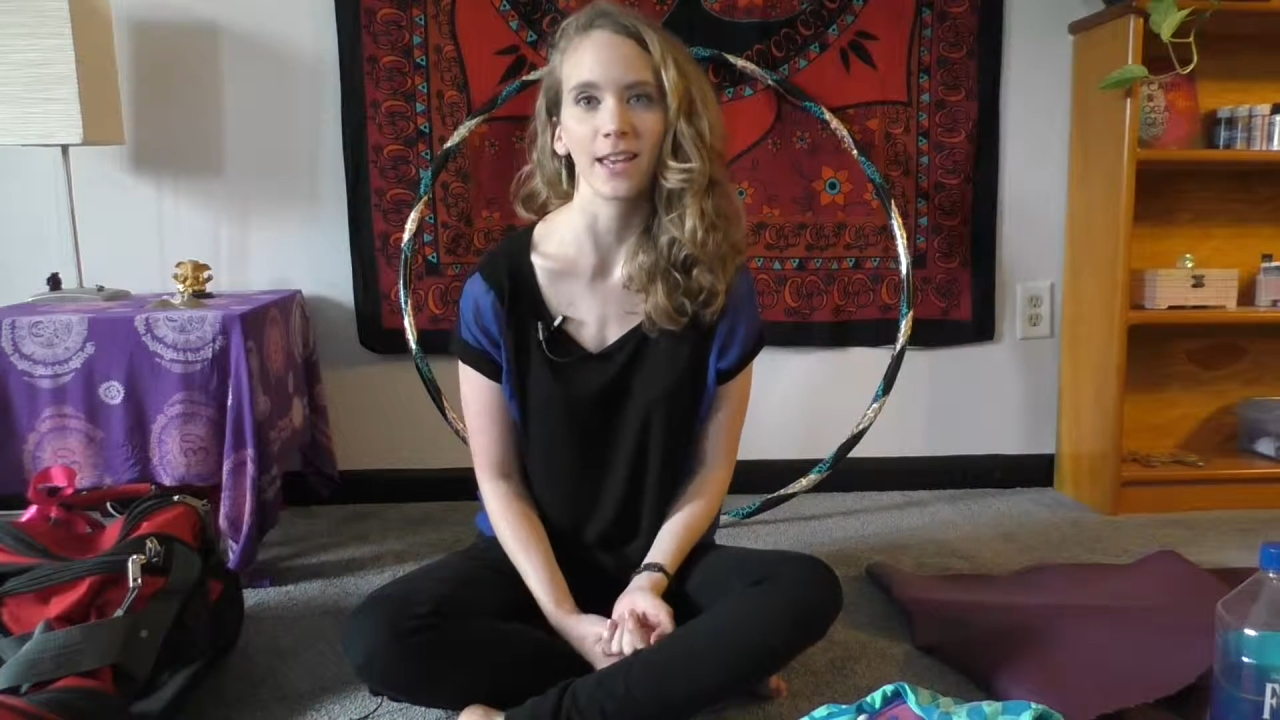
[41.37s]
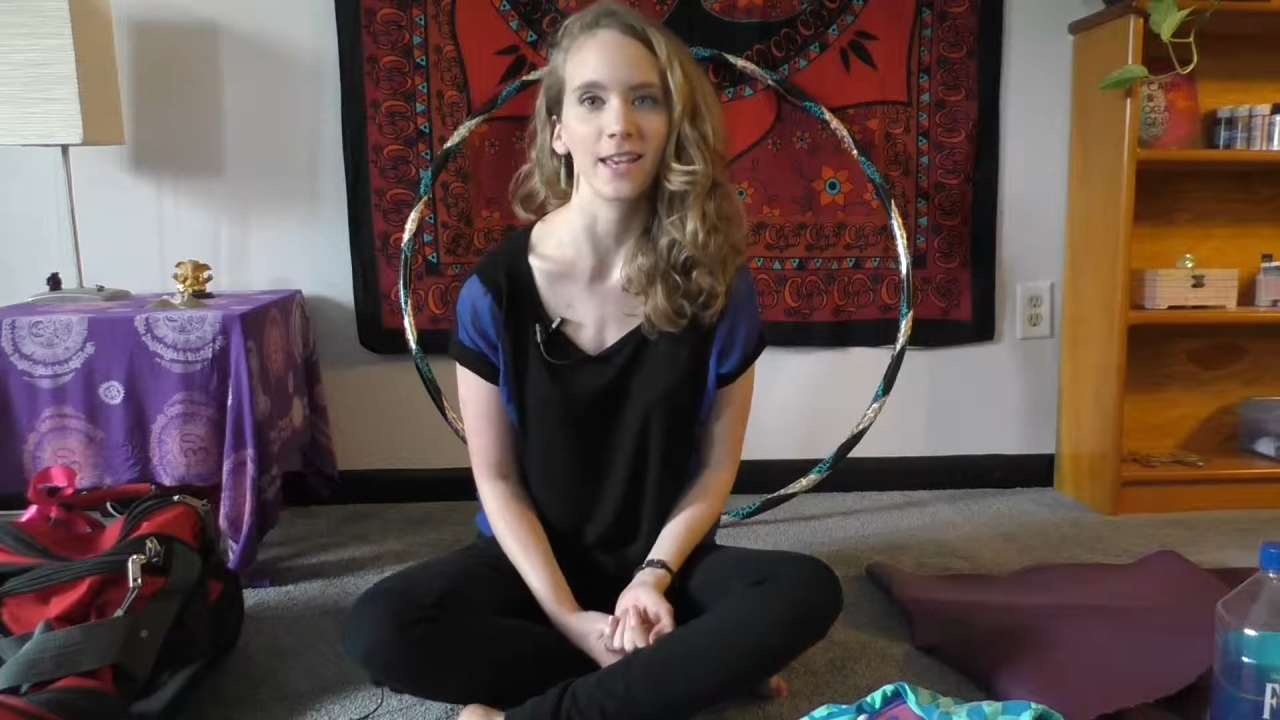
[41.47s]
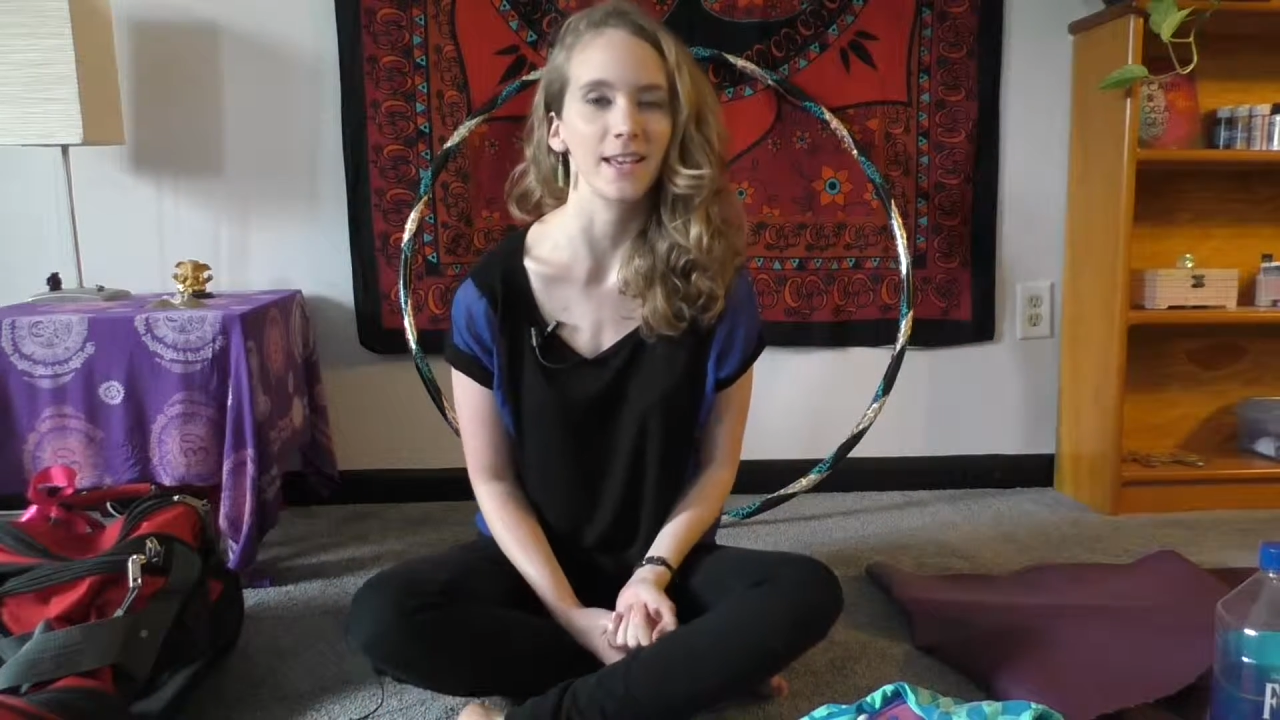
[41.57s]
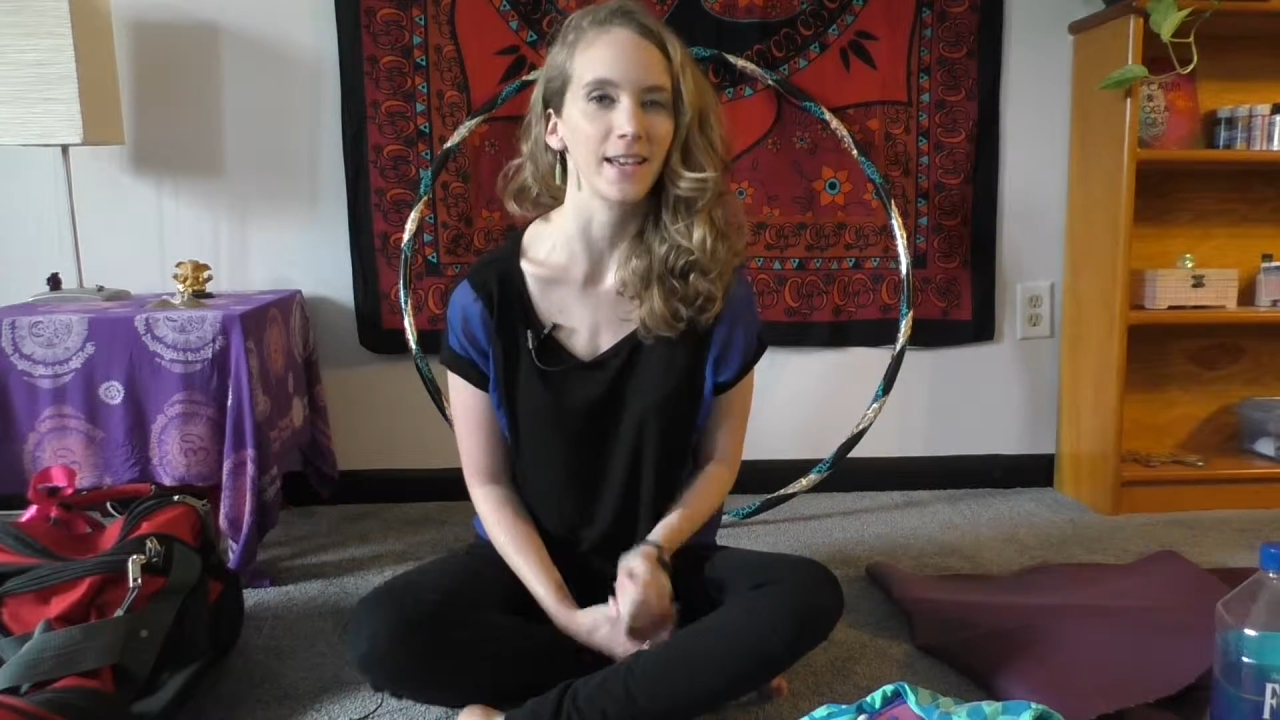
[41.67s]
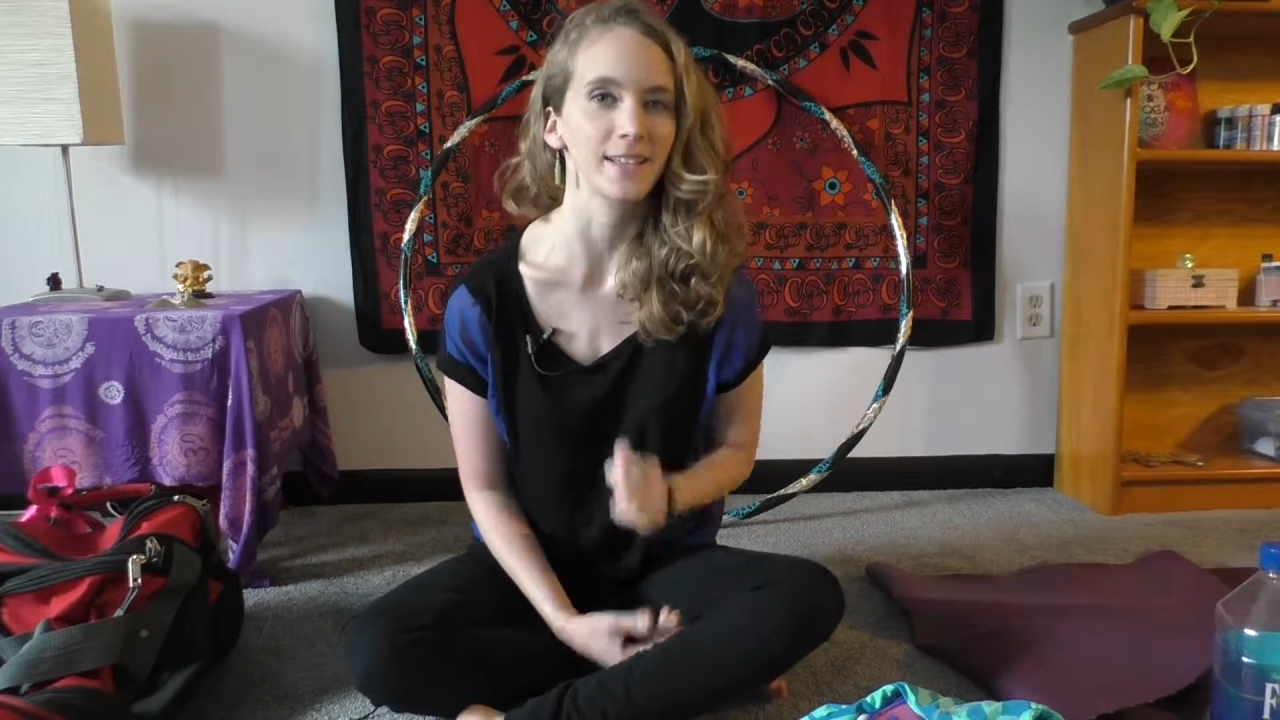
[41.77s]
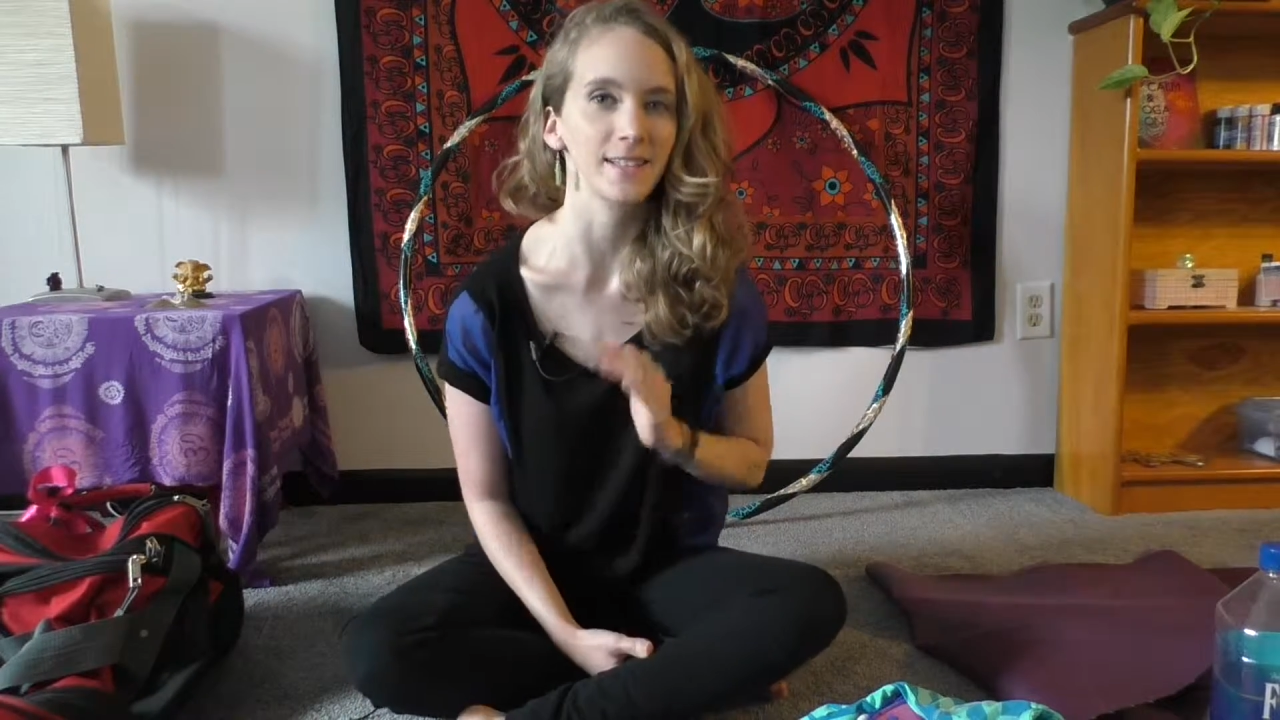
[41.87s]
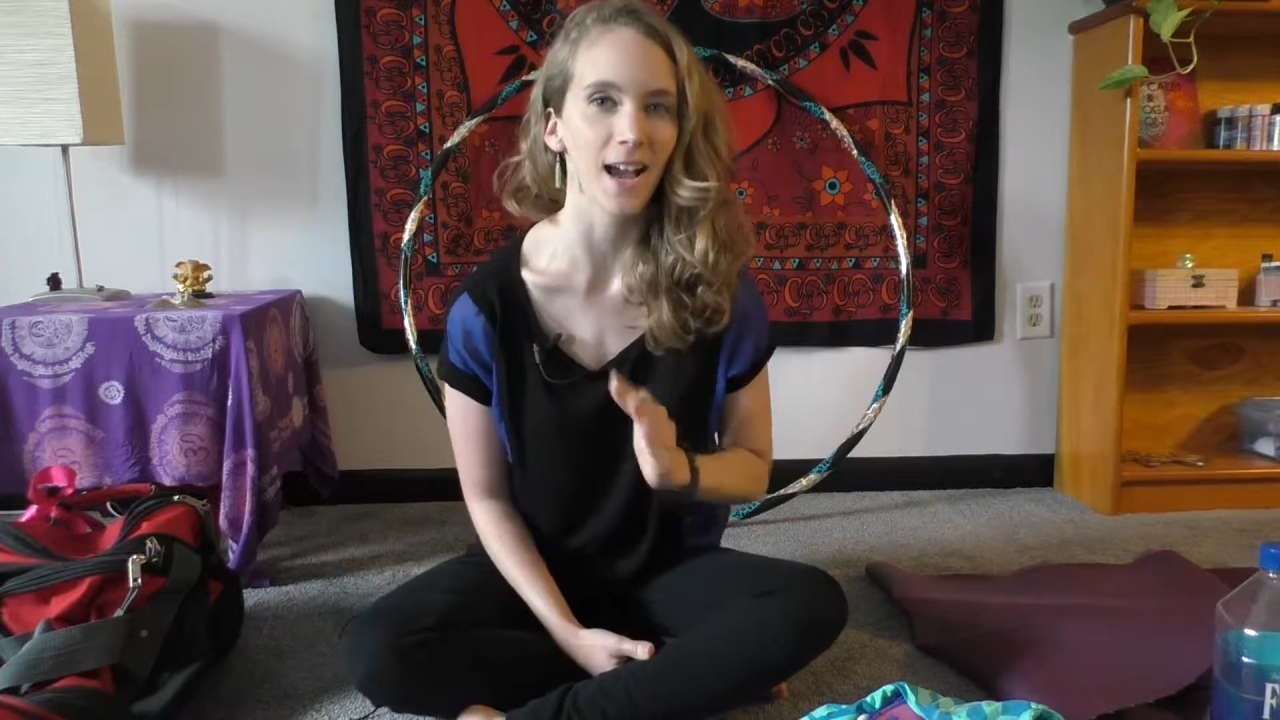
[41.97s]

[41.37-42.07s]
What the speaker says: is